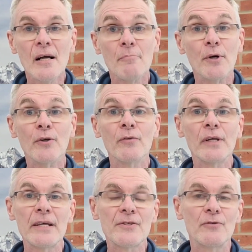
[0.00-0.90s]
but
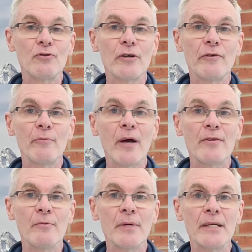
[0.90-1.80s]
nonetheless, the dreary
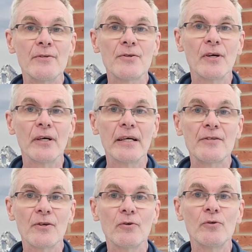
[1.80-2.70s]
weather means that
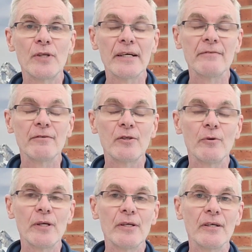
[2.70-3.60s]
it's a good day for
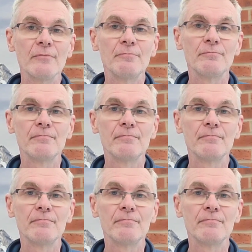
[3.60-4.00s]
doing your